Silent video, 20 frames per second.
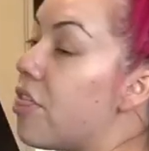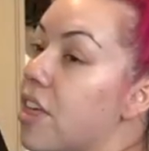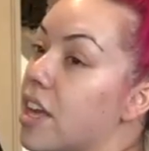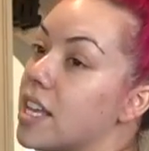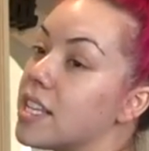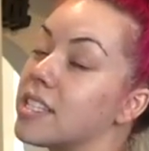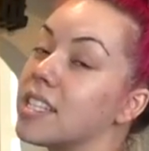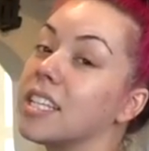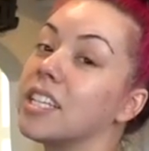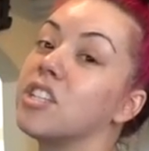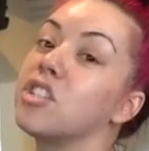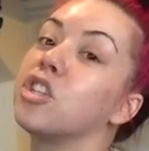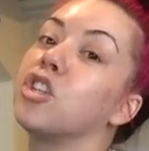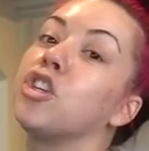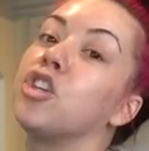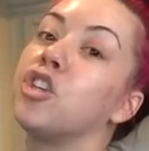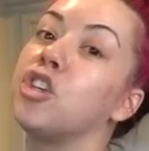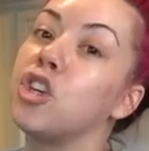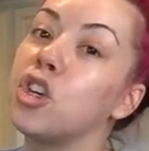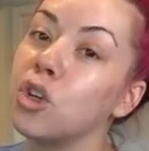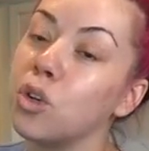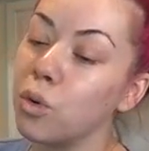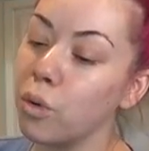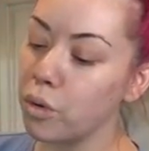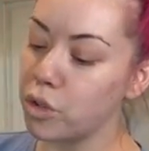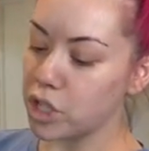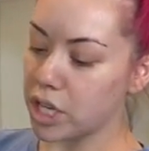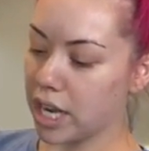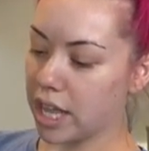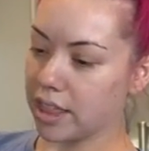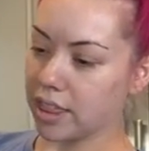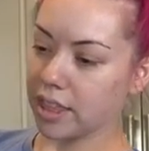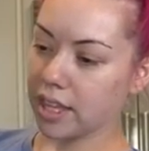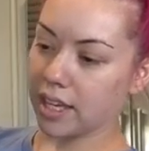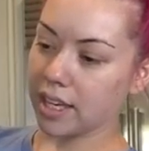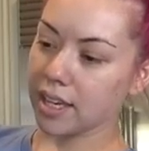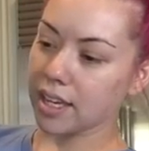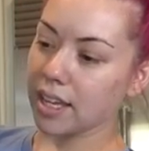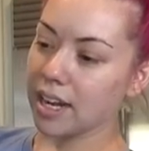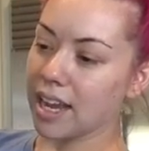This is huge and I
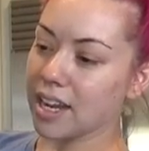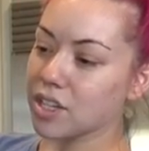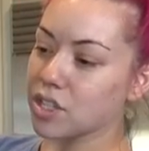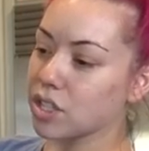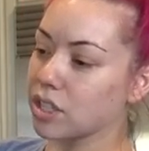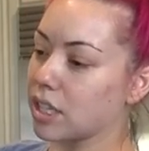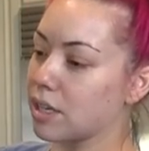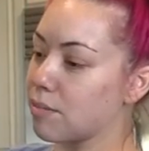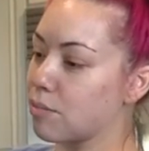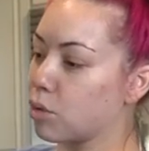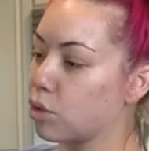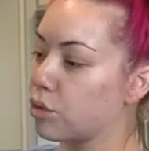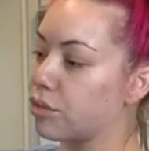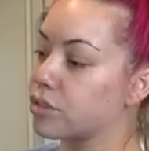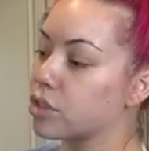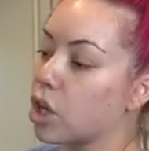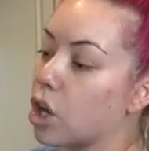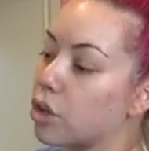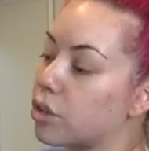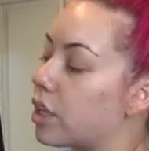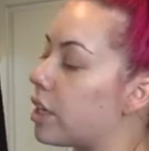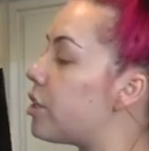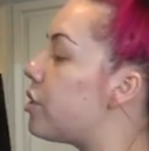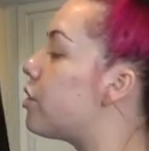think it actually moves. Oh, there